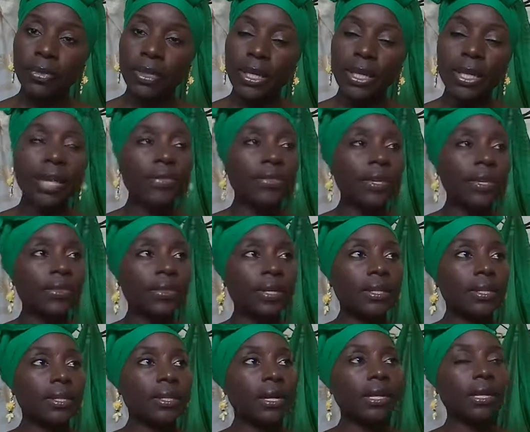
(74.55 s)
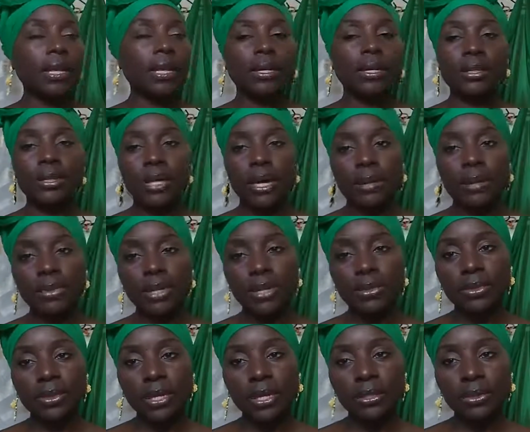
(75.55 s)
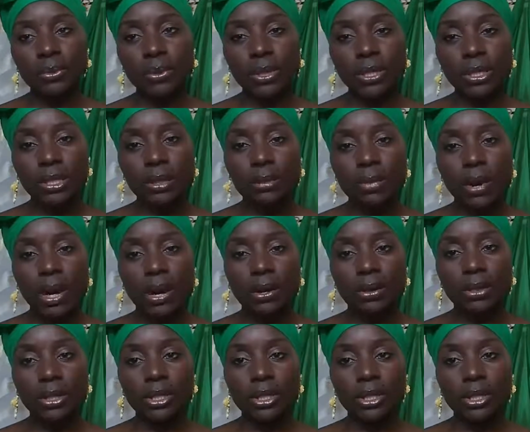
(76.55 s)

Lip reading: And I think that a lot of times that's what it's about.